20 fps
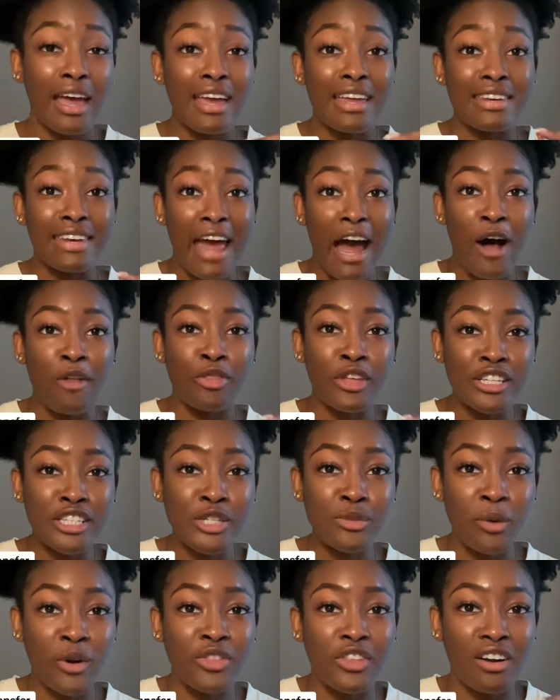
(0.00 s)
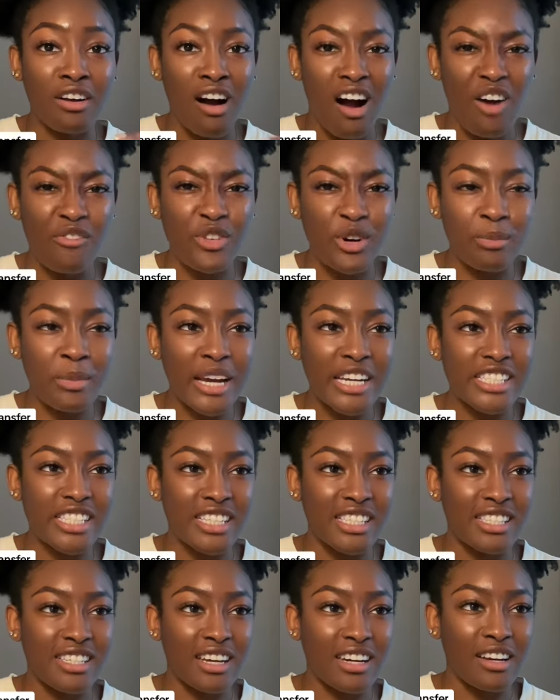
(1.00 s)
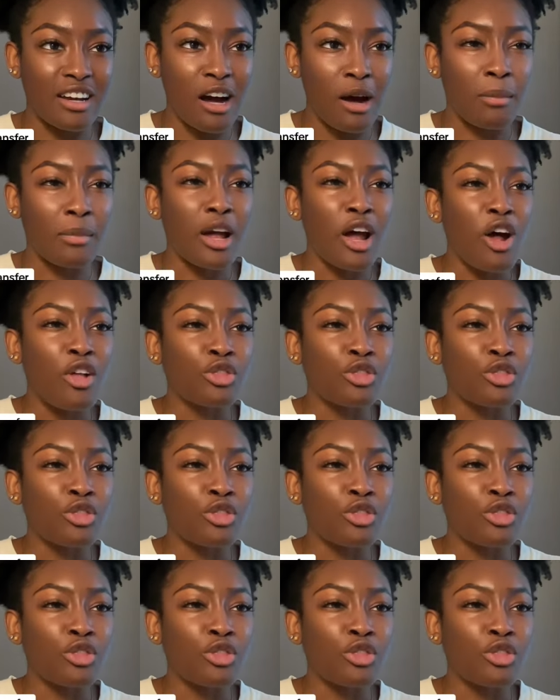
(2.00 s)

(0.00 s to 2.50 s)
Now, this is where the confirmation is going to come.